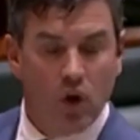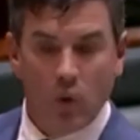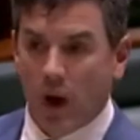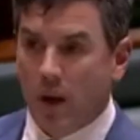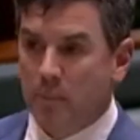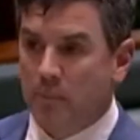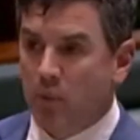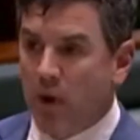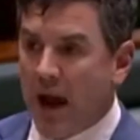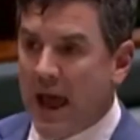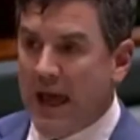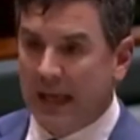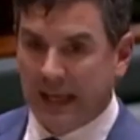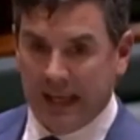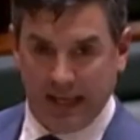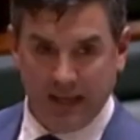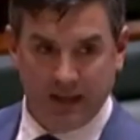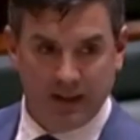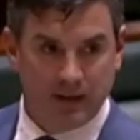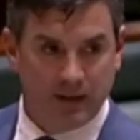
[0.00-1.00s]
who are
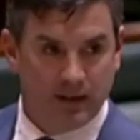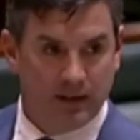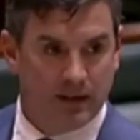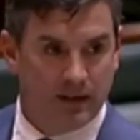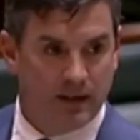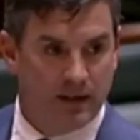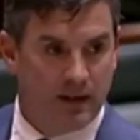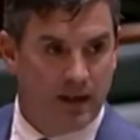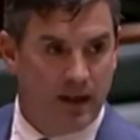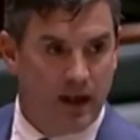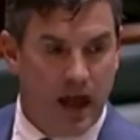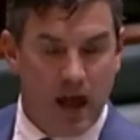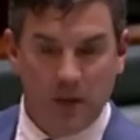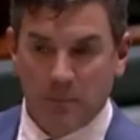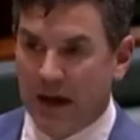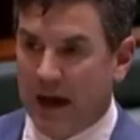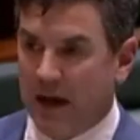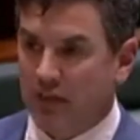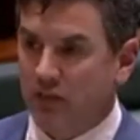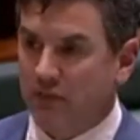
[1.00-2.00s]
bragging
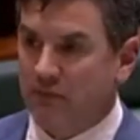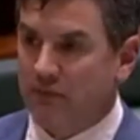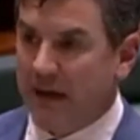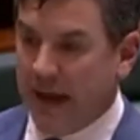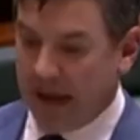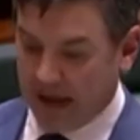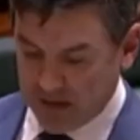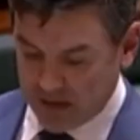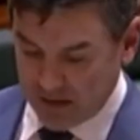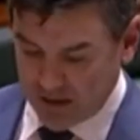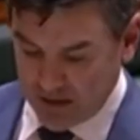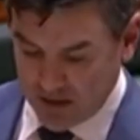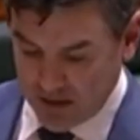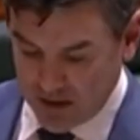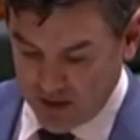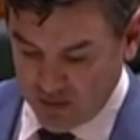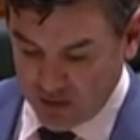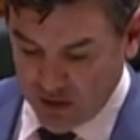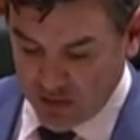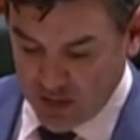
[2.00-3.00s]
about the fact
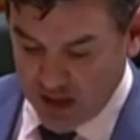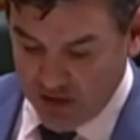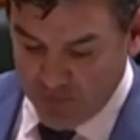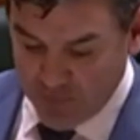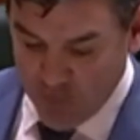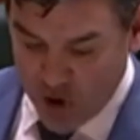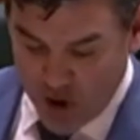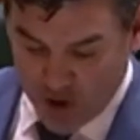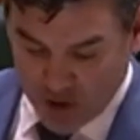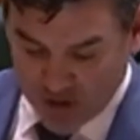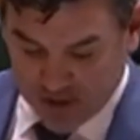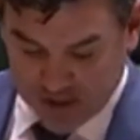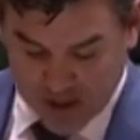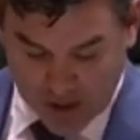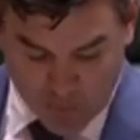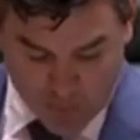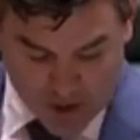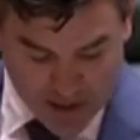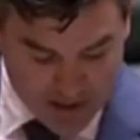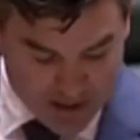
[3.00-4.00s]
that they've murdered
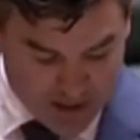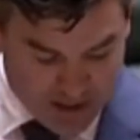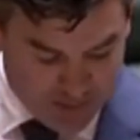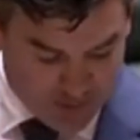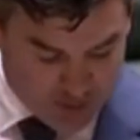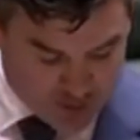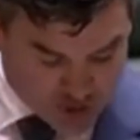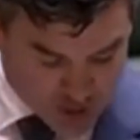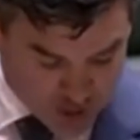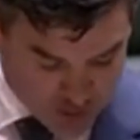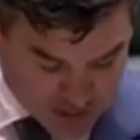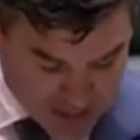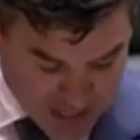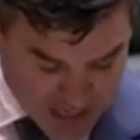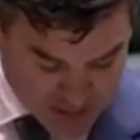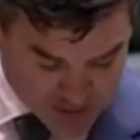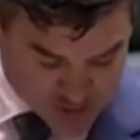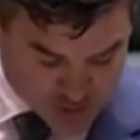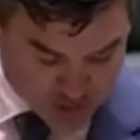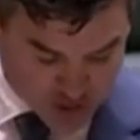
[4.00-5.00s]
someone in the
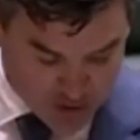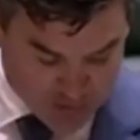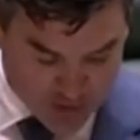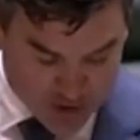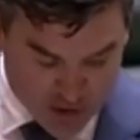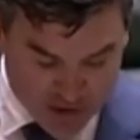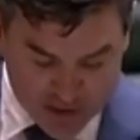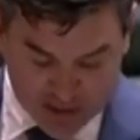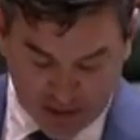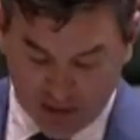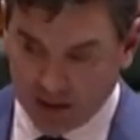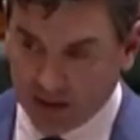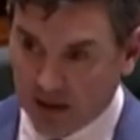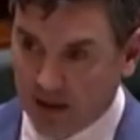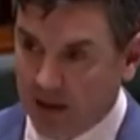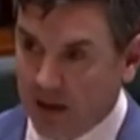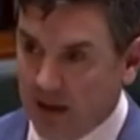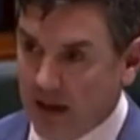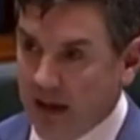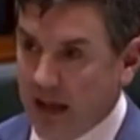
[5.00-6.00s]
Doncaster community.
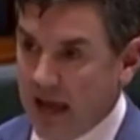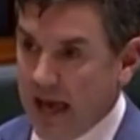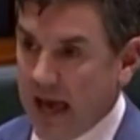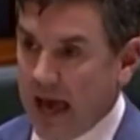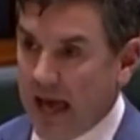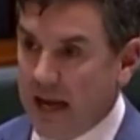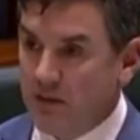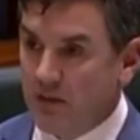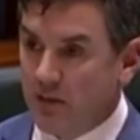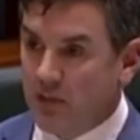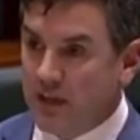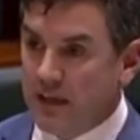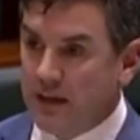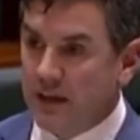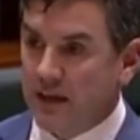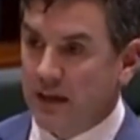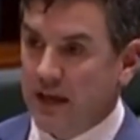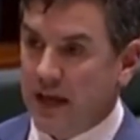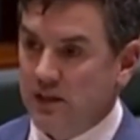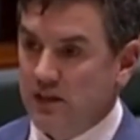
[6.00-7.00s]
And if you
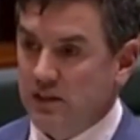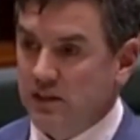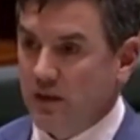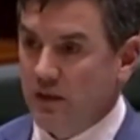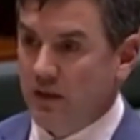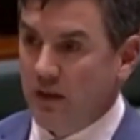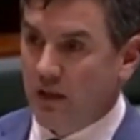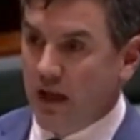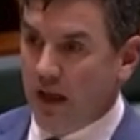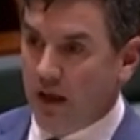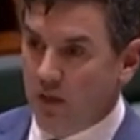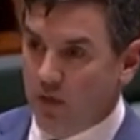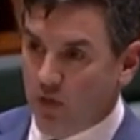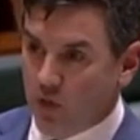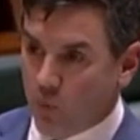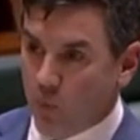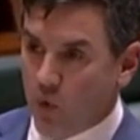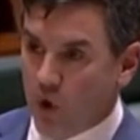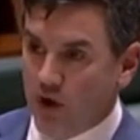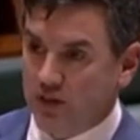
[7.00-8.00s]
think it gets
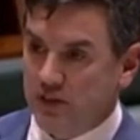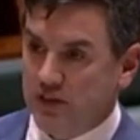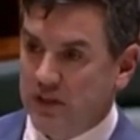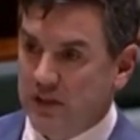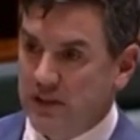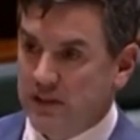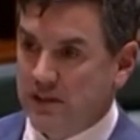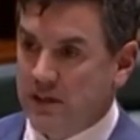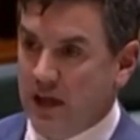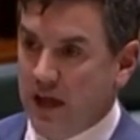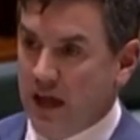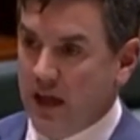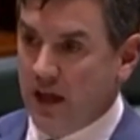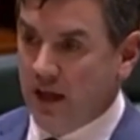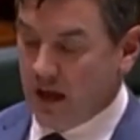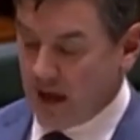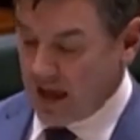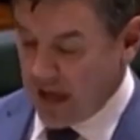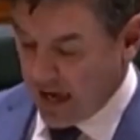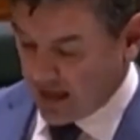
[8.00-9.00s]
the worst it is
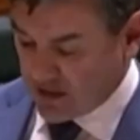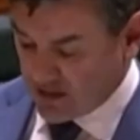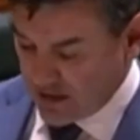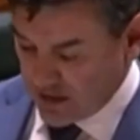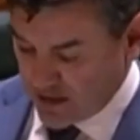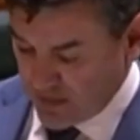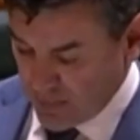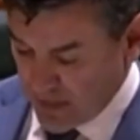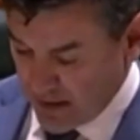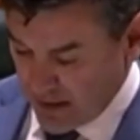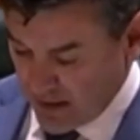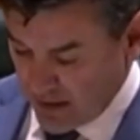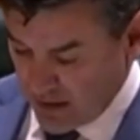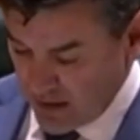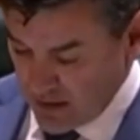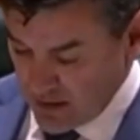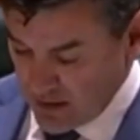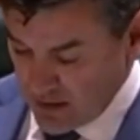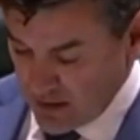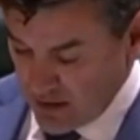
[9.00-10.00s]
there, Acting
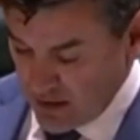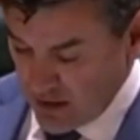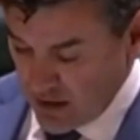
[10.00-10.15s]
Speaker,